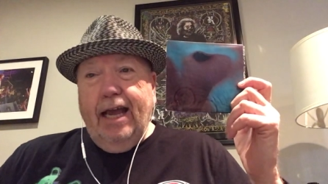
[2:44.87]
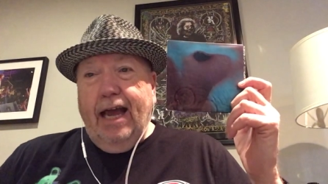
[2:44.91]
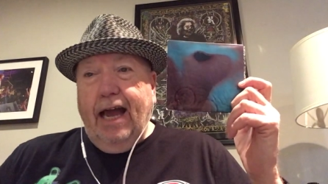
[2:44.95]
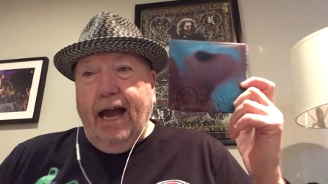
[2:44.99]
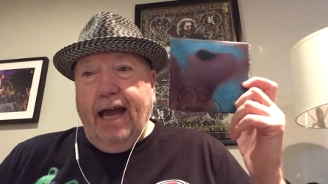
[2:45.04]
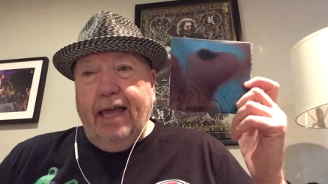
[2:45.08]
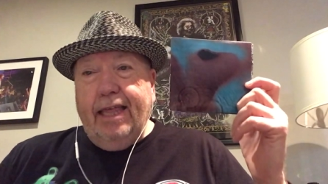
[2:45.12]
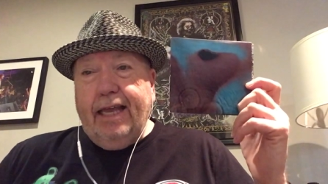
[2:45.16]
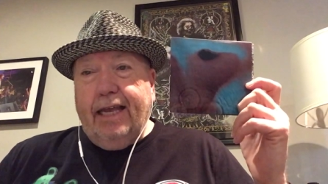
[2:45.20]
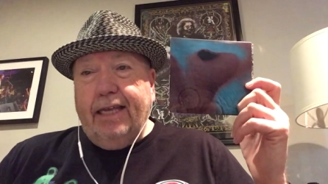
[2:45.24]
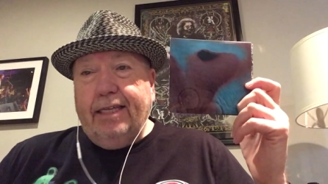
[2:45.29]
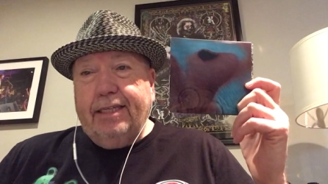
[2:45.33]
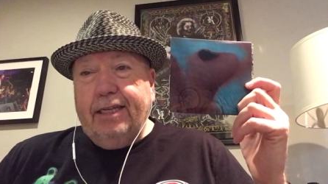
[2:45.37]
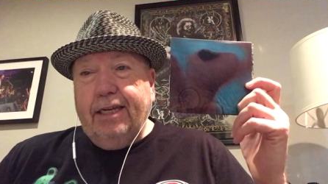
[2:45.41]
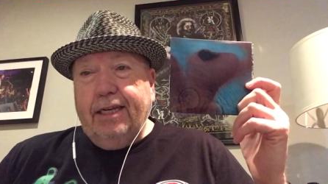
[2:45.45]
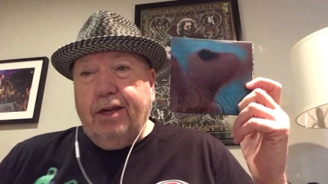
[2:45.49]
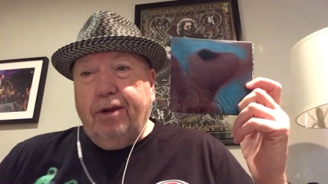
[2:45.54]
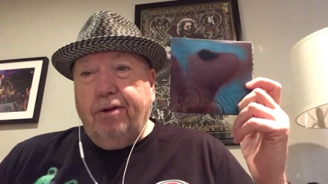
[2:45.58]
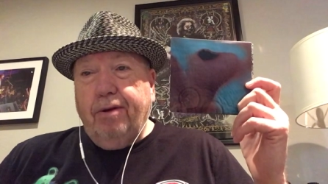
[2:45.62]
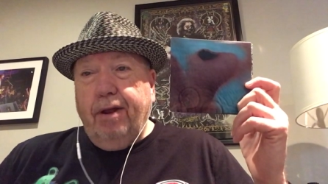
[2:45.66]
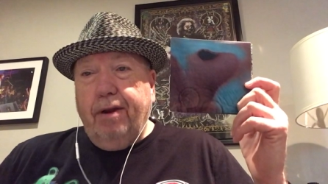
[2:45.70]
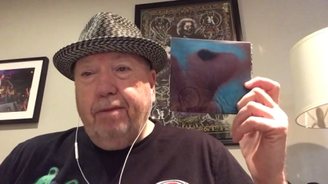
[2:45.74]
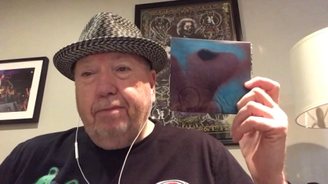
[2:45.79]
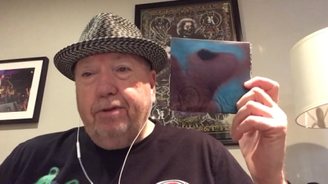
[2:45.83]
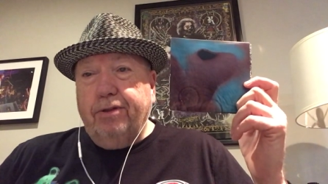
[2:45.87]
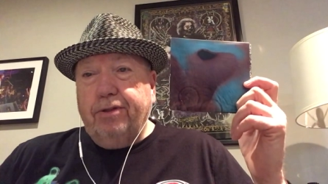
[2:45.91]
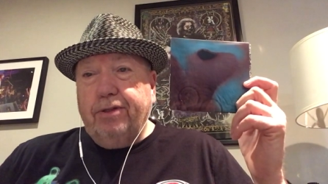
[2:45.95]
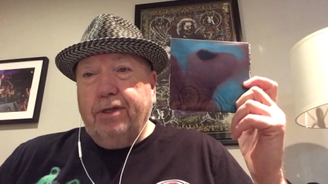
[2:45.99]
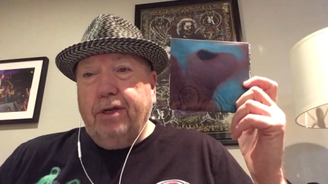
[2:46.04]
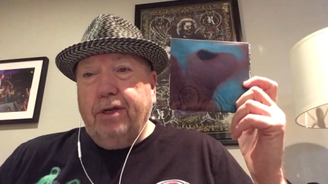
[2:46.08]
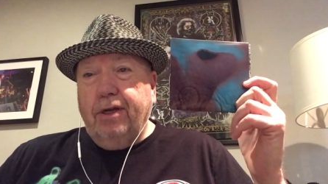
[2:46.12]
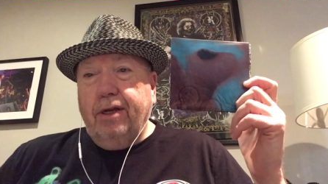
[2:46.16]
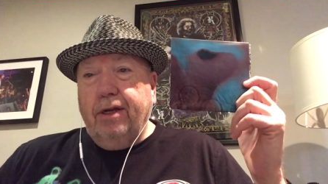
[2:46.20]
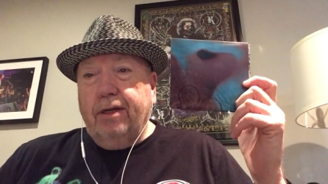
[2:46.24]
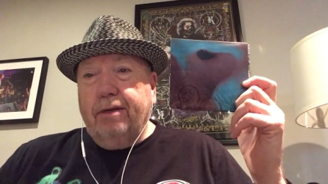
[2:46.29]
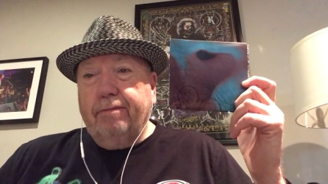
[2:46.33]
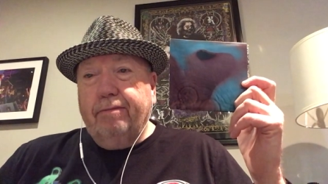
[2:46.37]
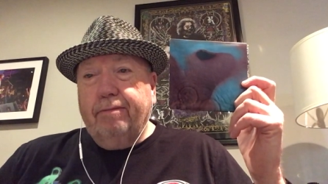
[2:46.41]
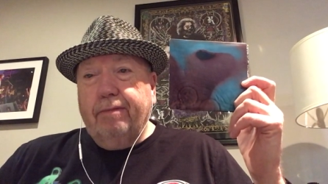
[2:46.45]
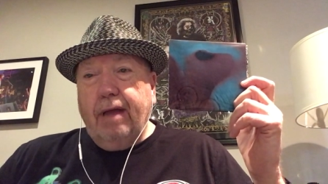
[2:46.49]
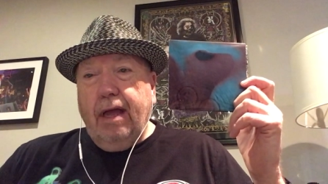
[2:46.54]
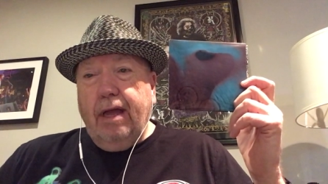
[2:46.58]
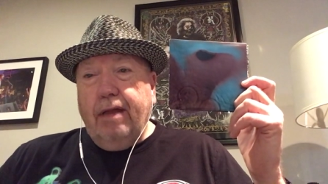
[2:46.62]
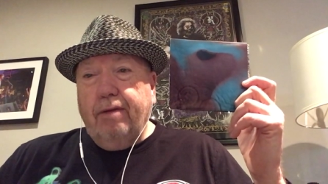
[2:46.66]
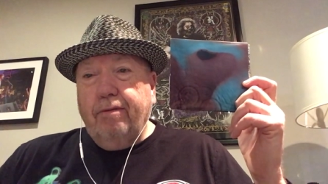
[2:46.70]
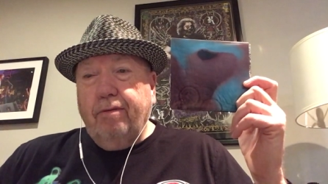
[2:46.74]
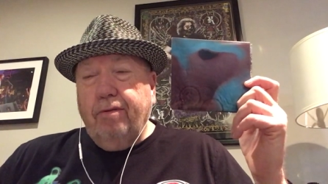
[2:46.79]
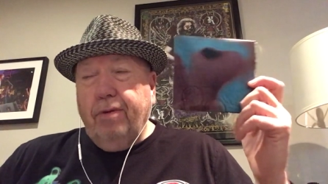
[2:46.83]
I think it's an incredible song.
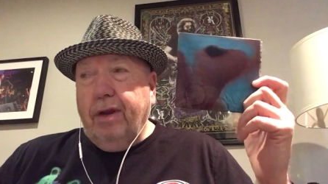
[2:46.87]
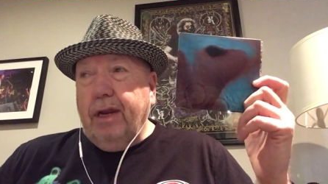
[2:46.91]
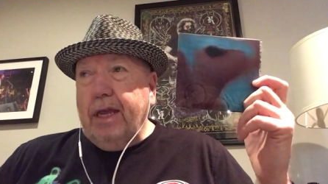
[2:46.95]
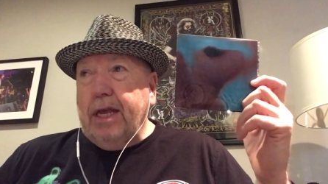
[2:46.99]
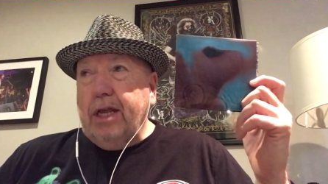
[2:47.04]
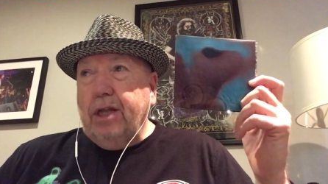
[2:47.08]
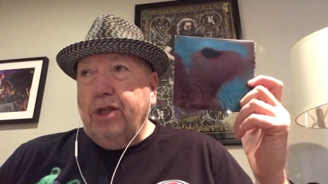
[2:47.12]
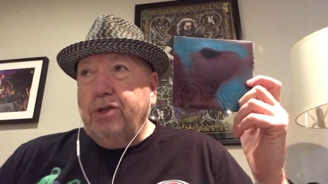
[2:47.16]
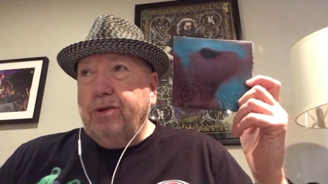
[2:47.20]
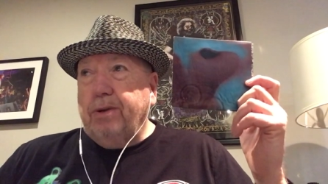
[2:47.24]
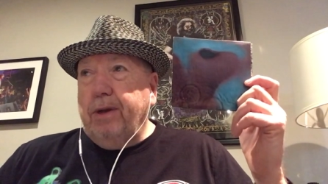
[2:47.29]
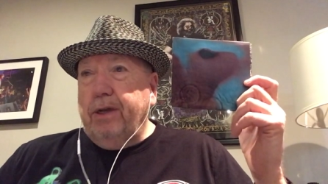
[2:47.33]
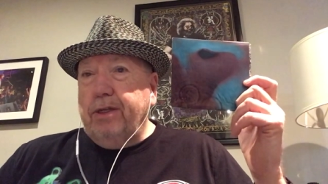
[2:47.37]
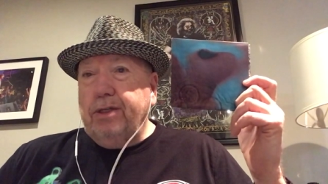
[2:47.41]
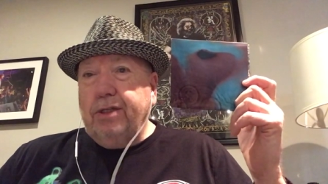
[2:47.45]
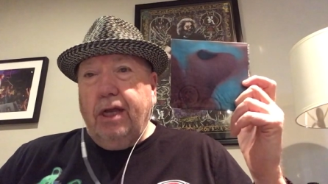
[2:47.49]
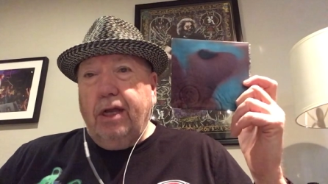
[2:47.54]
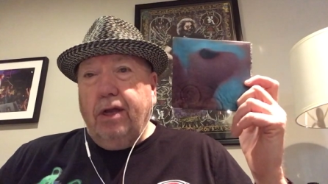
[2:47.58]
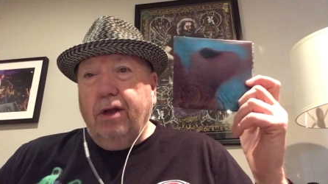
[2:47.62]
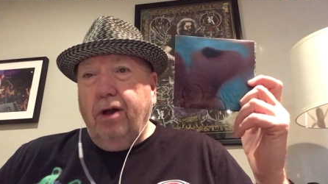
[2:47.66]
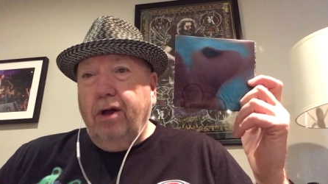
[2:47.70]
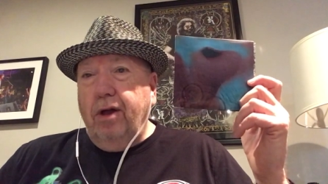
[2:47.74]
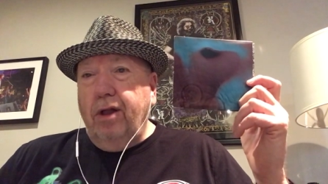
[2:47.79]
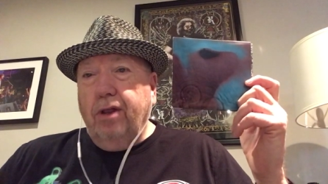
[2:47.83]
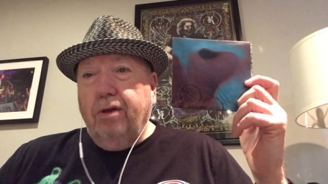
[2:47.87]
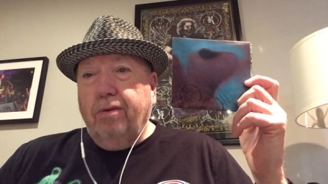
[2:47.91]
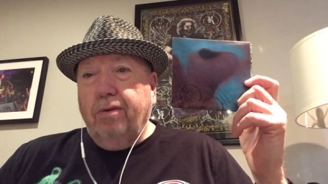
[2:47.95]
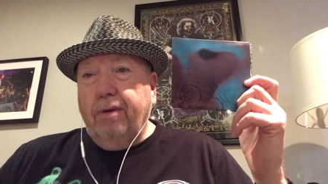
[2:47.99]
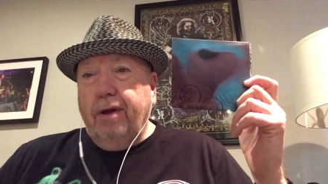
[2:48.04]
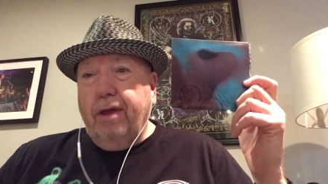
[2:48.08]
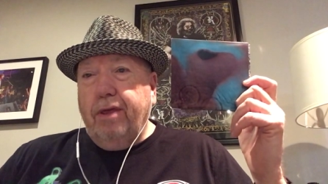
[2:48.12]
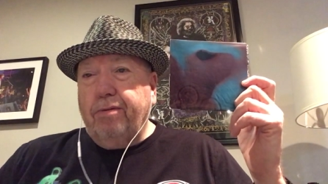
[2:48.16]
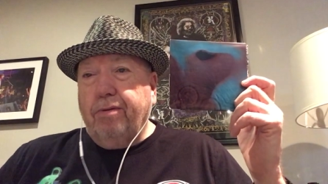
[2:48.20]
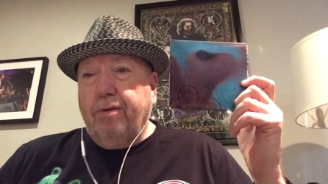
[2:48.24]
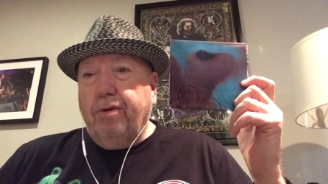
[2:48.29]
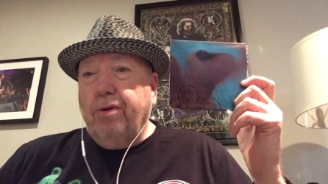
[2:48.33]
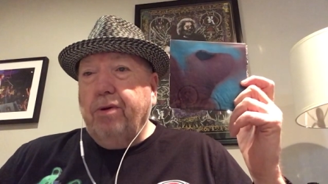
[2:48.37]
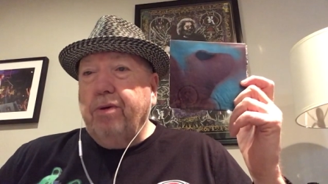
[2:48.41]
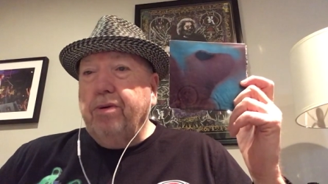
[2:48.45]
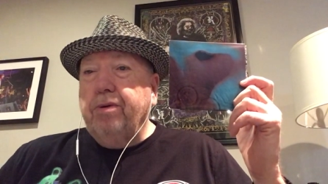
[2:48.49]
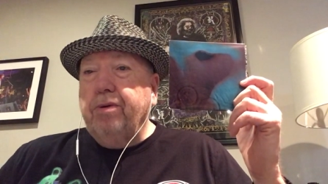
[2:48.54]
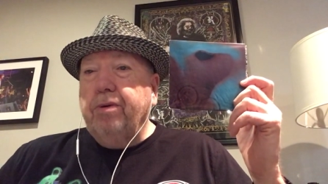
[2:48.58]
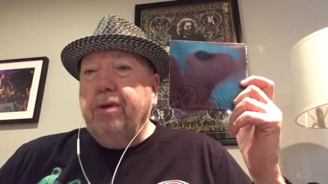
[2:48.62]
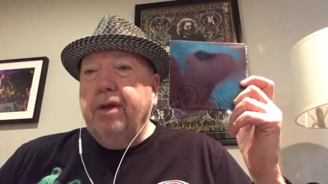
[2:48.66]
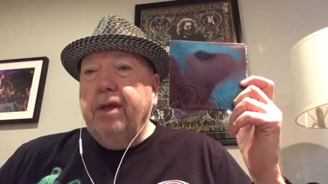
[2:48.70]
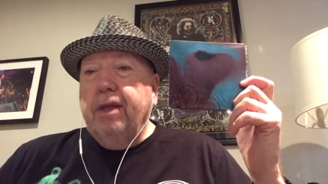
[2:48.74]
Really interesting all the way through.